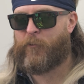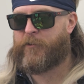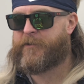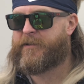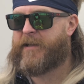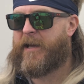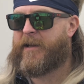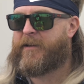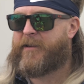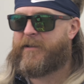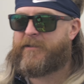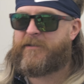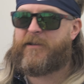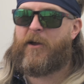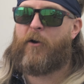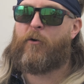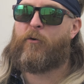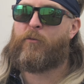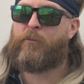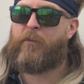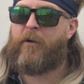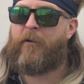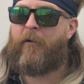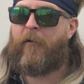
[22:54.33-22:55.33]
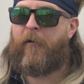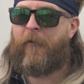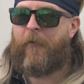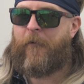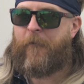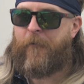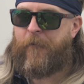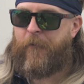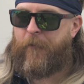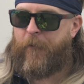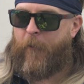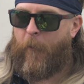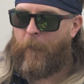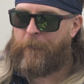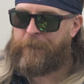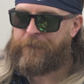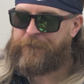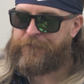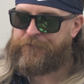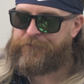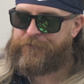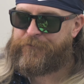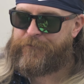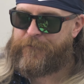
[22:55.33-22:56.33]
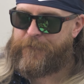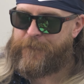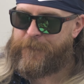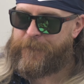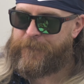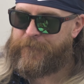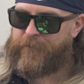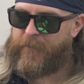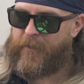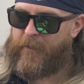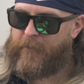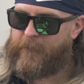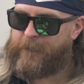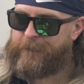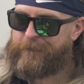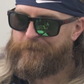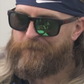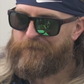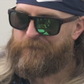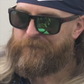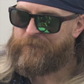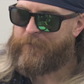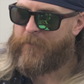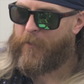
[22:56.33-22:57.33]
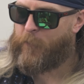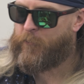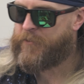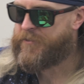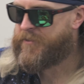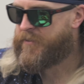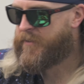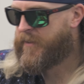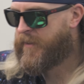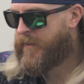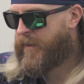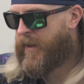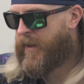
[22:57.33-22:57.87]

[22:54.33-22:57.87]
we'll take this home. What'd you think